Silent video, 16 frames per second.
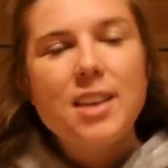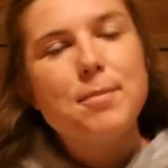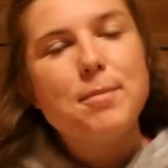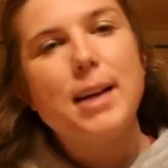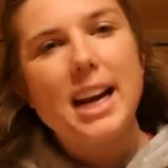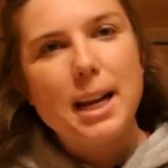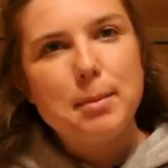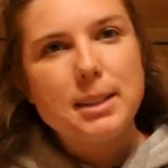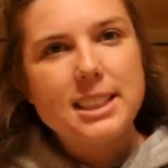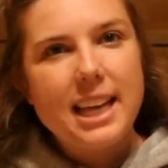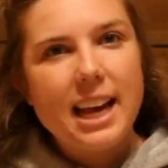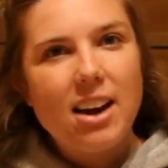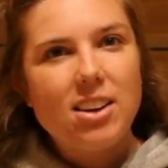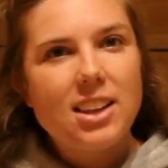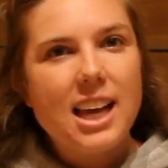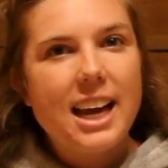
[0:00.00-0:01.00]
My name is
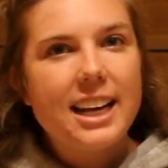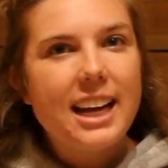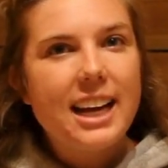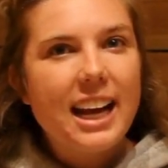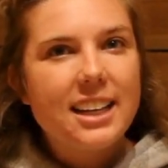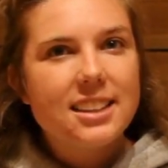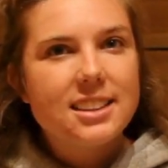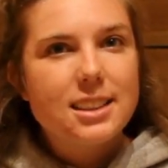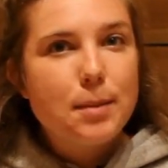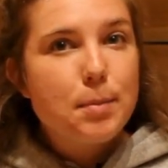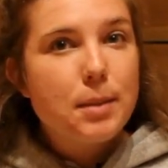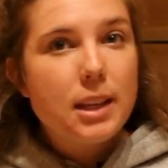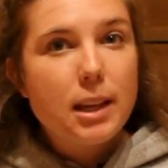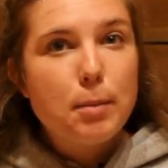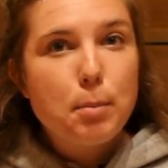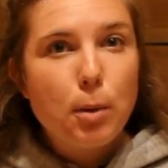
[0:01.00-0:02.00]
Caroline, and
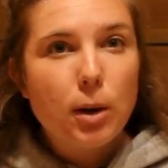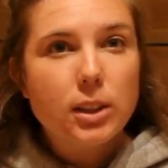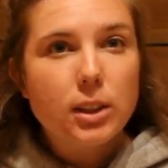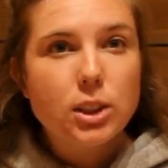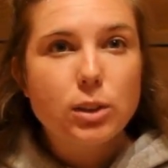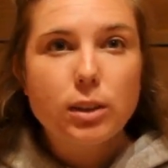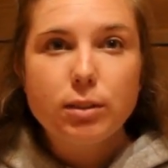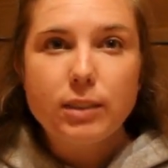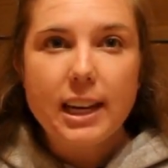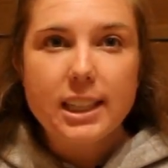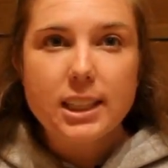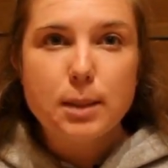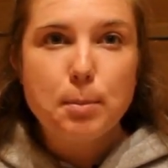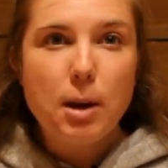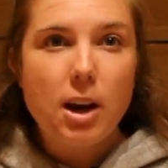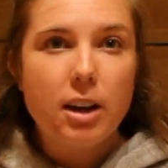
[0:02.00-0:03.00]
something important to
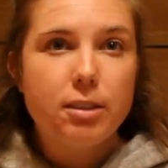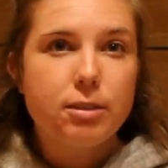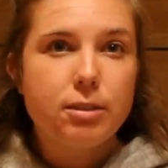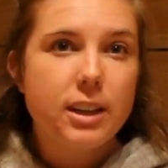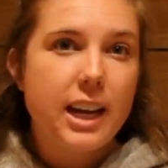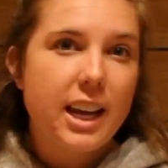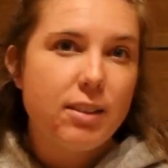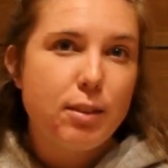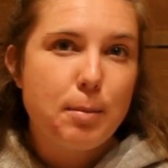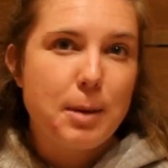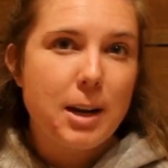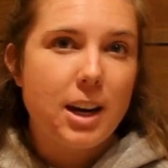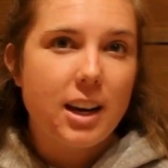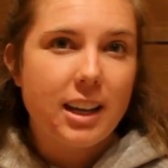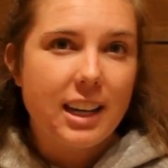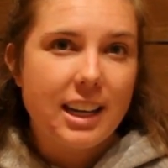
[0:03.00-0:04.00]
reflect upon for Native
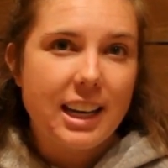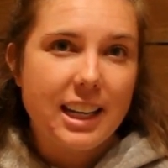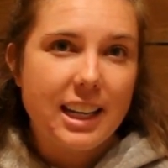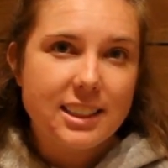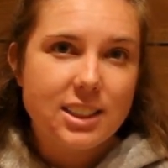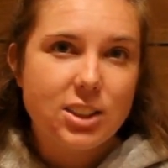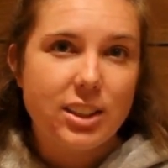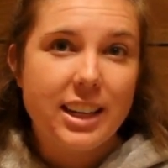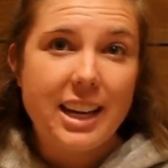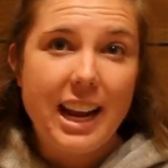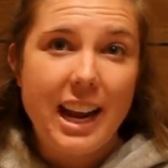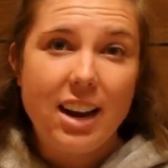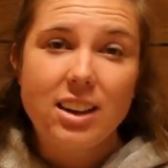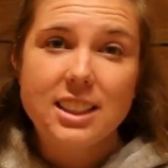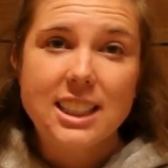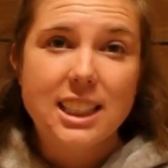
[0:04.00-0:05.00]
American History and
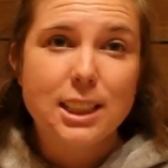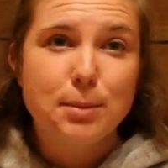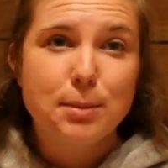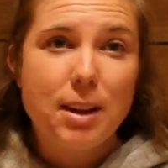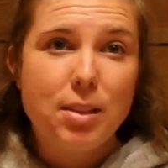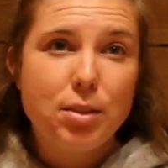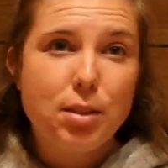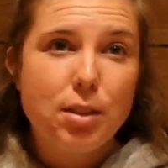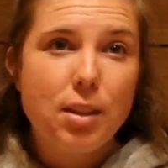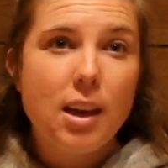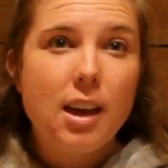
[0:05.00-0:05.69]
Heritage Month